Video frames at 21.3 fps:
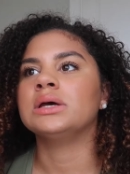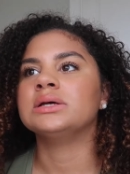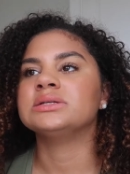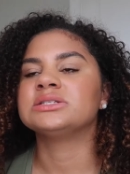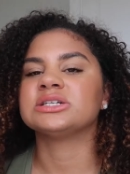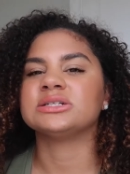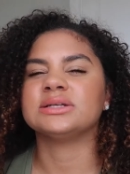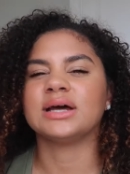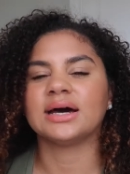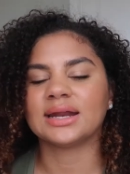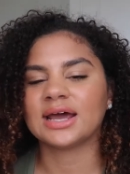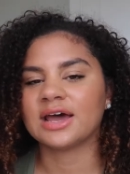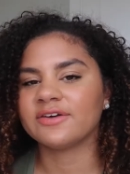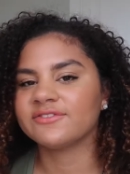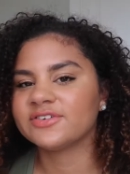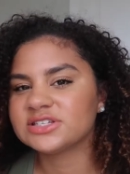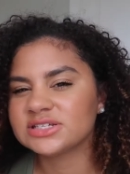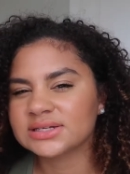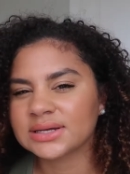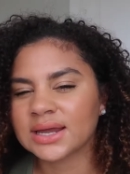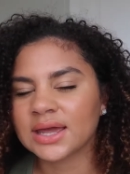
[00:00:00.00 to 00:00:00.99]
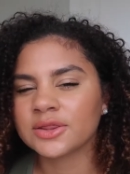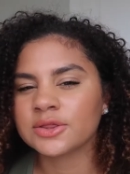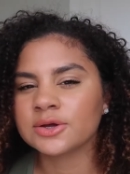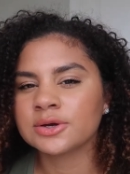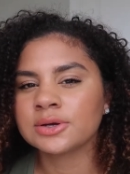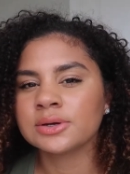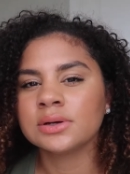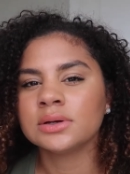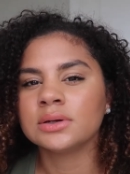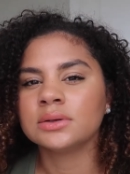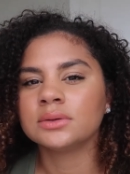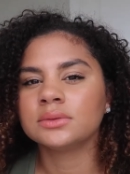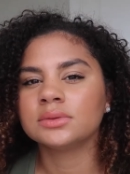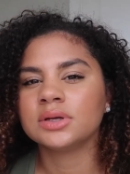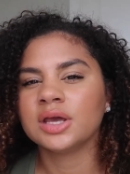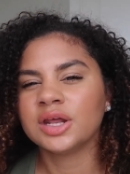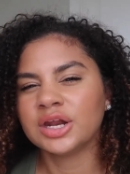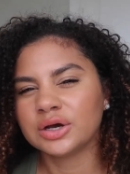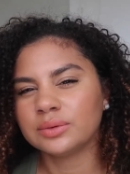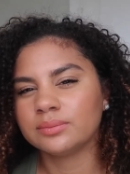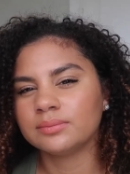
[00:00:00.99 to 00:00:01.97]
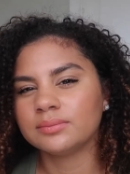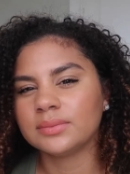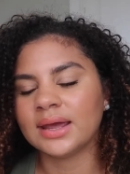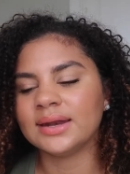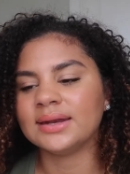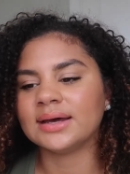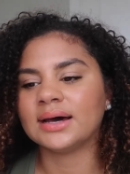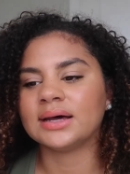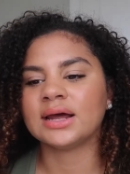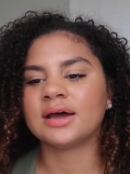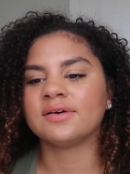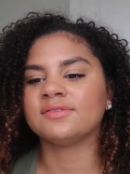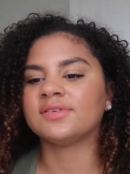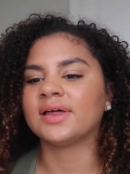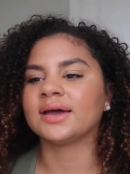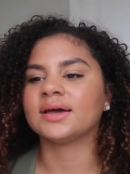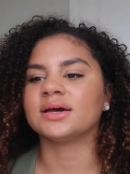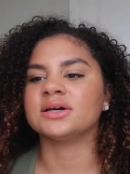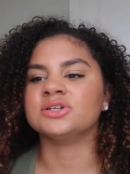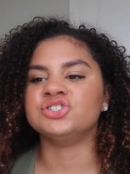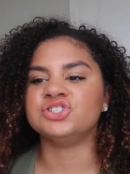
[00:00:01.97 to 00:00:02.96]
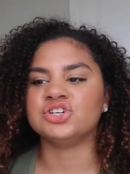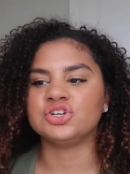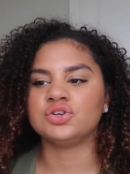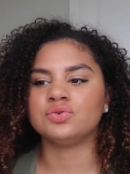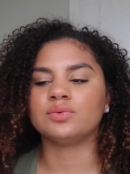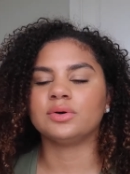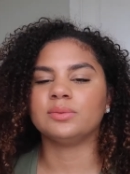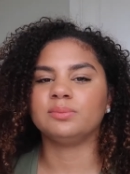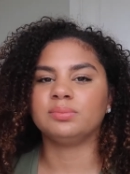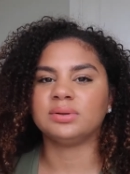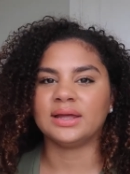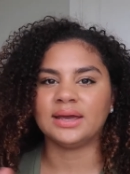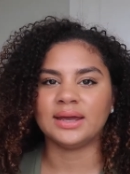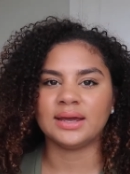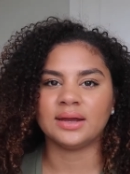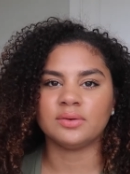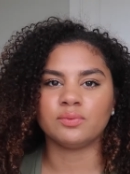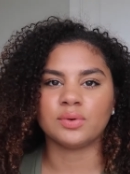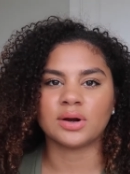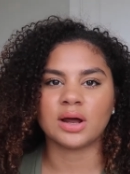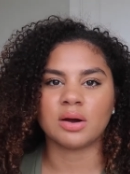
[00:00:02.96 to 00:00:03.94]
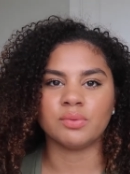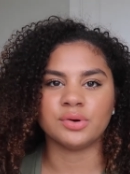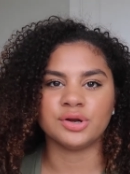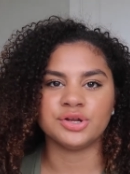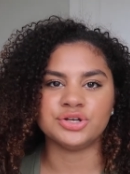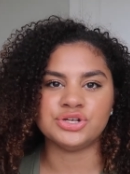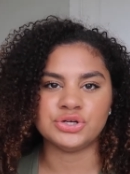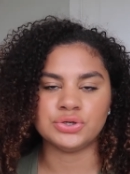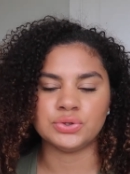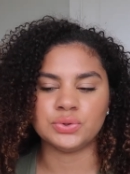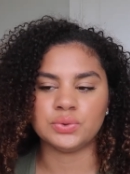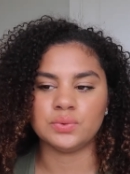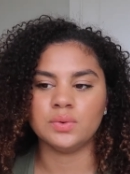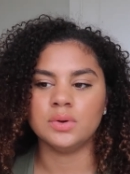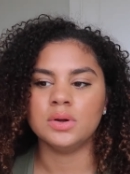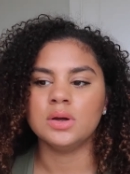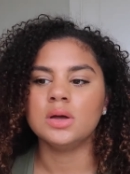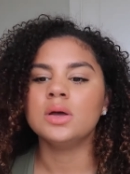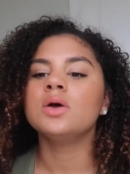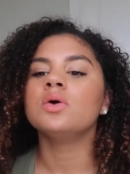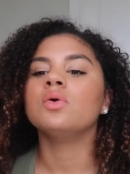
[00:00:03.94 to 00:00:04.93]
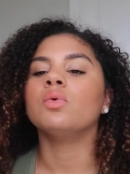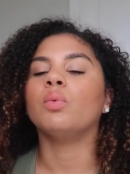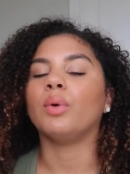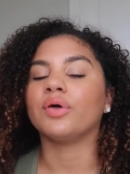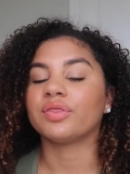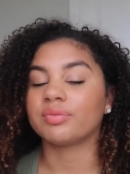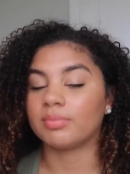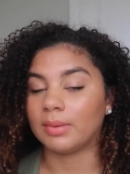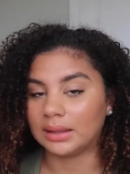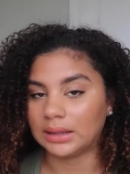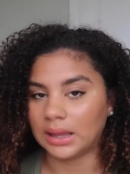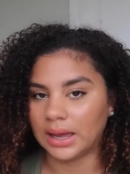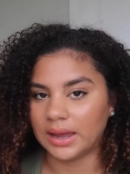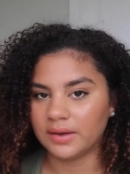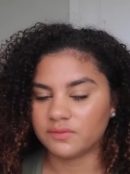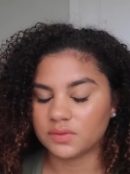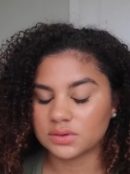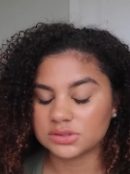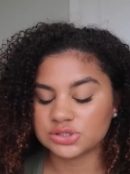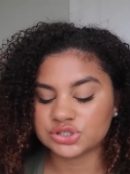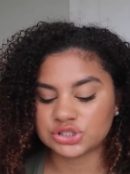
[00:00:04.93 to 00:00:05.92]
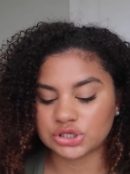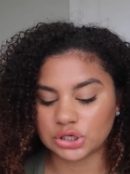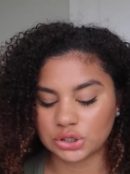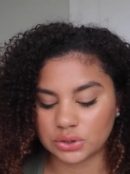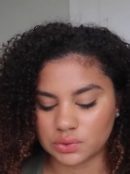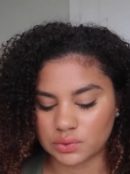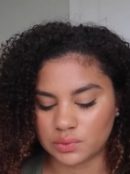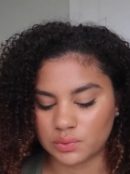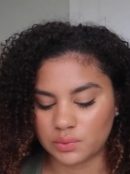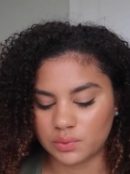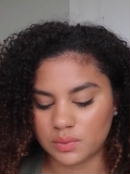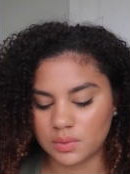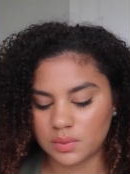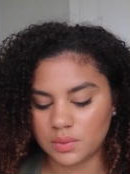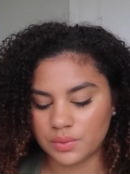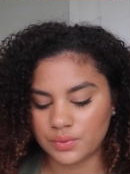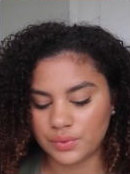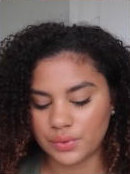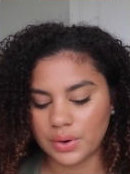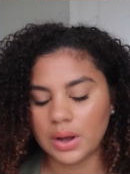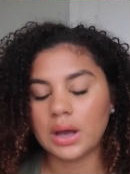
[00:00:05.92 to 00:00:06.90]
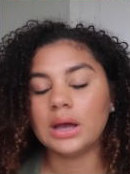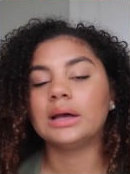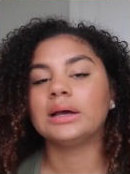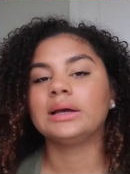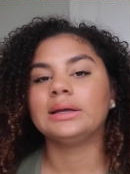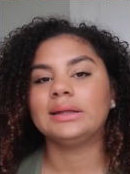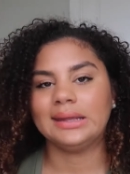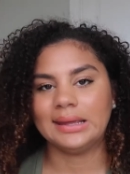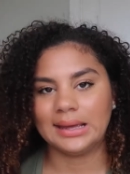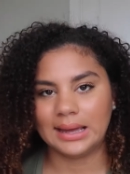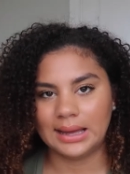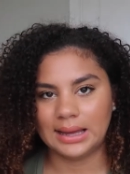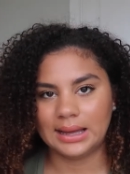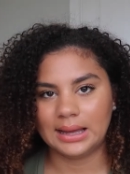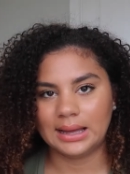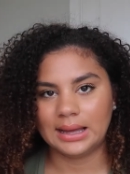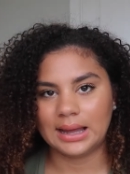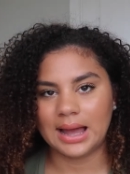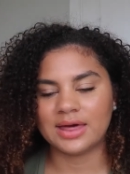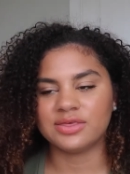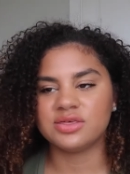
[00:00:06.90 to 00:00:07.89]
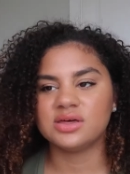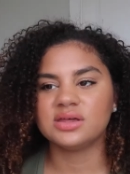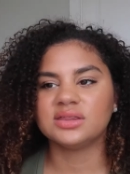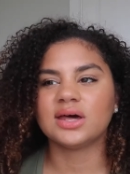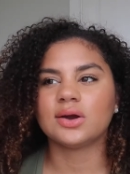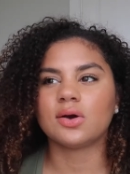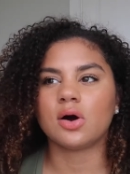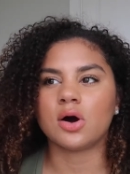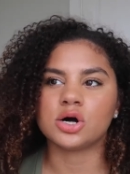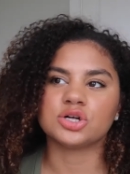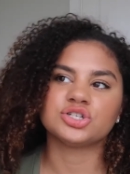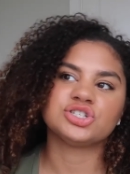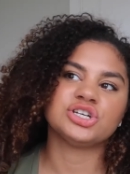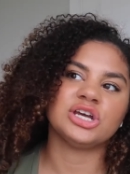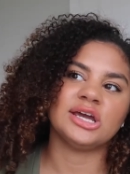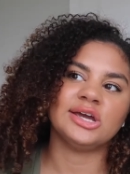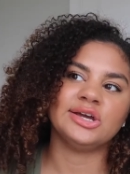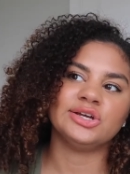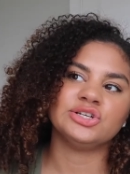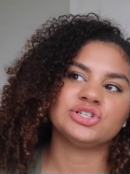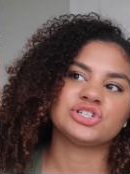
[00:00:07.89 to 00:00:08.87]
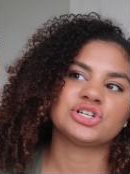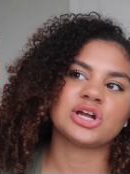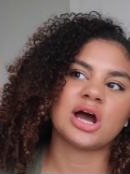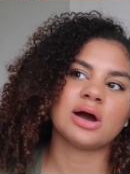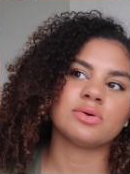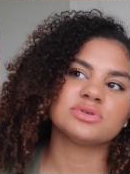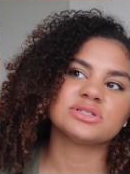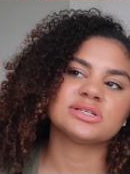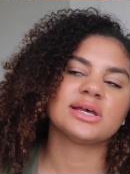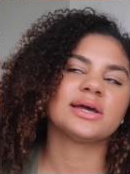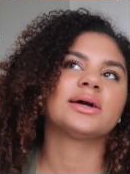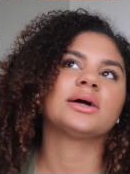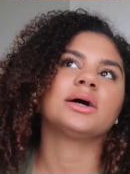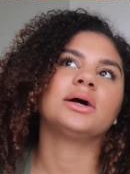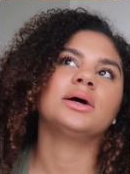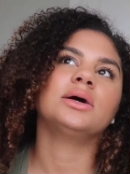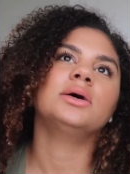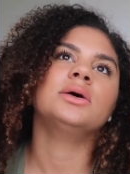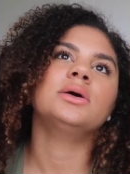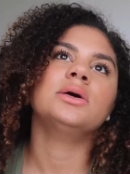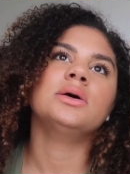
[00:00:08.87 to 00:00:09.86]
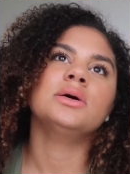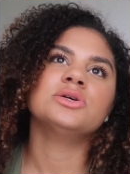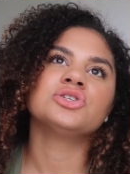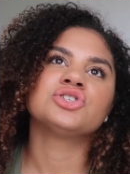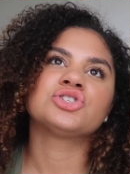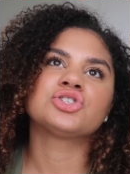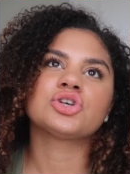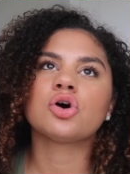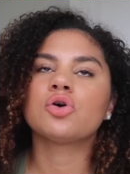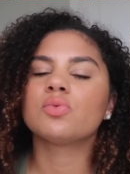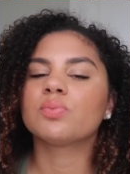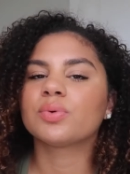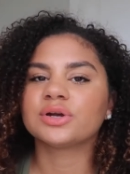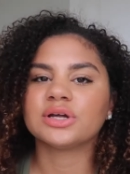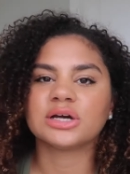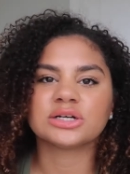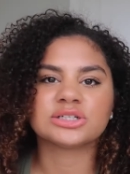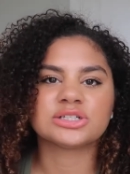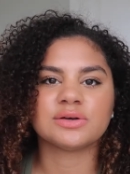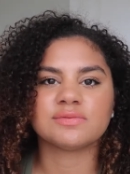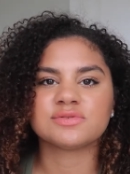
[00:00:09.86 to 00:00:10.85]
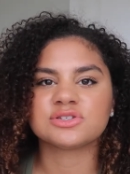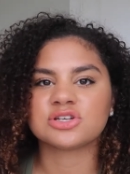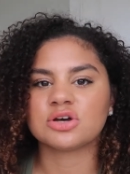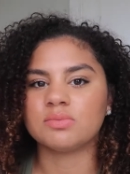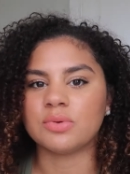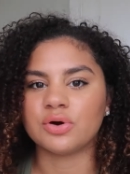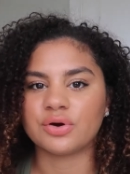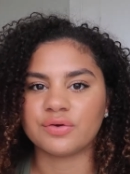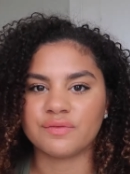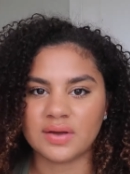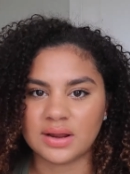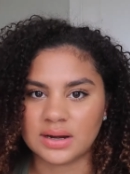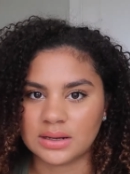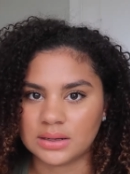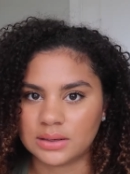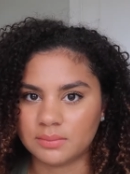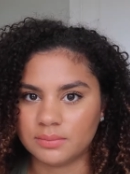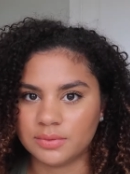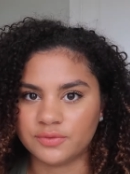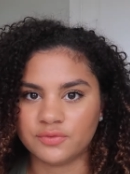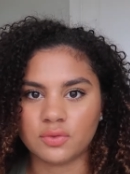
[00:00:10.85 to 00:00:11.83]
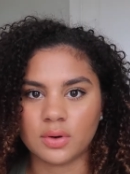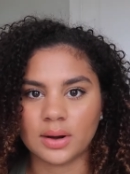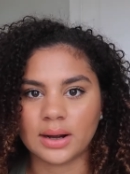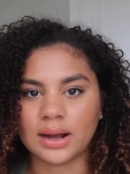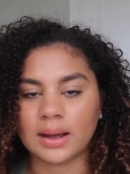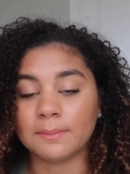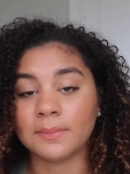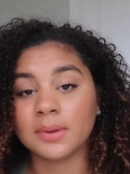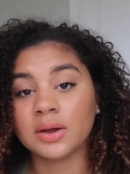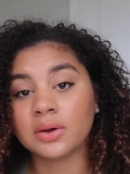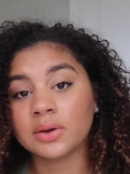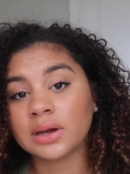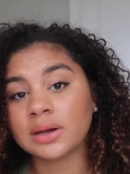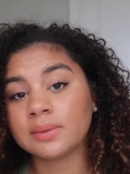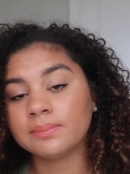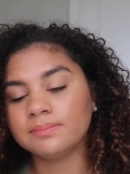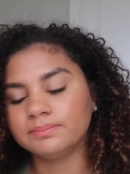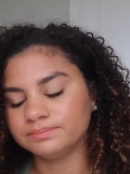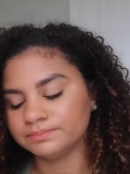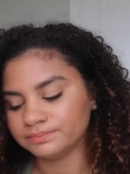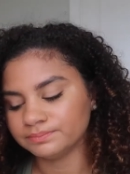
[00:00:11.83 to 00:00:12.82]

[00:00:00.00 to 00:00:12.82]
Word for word: to not have it together, you know? And not have like a genuine plan what I wanna do with my life. So yeah, I think that all changed. I was like so productive, so motivated before I got married.